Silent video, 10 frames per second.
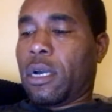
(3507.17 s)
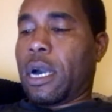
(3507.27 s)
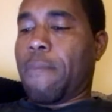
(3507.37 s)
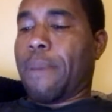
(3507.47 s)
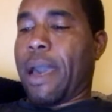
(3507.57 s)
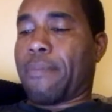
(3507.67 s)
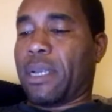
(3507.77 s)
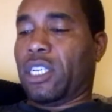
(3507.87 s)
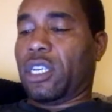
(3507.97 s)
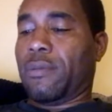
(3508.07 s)
Come back,
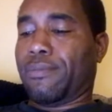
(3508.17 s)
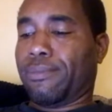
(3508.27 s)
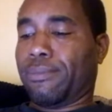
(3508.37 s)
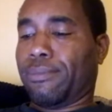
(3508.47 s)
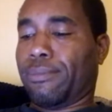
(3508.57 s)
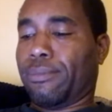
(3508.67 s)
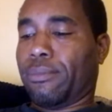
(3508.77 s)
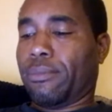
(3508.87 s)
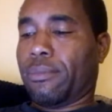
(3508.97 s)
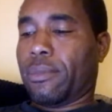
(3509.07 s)
my G.
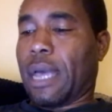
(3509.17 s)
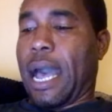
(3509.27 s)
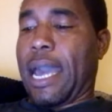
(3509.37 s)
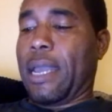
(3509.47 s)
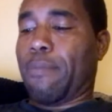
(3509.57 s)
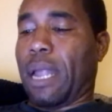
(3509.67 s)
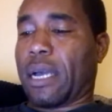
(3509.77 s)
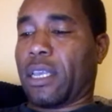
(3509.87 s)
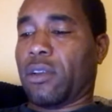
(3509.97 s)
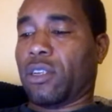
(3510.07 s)
I ain't
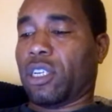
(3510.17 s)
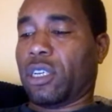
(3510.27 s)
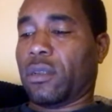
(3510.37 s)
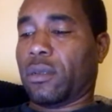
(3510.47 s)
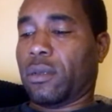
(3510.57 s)
blocking your shit.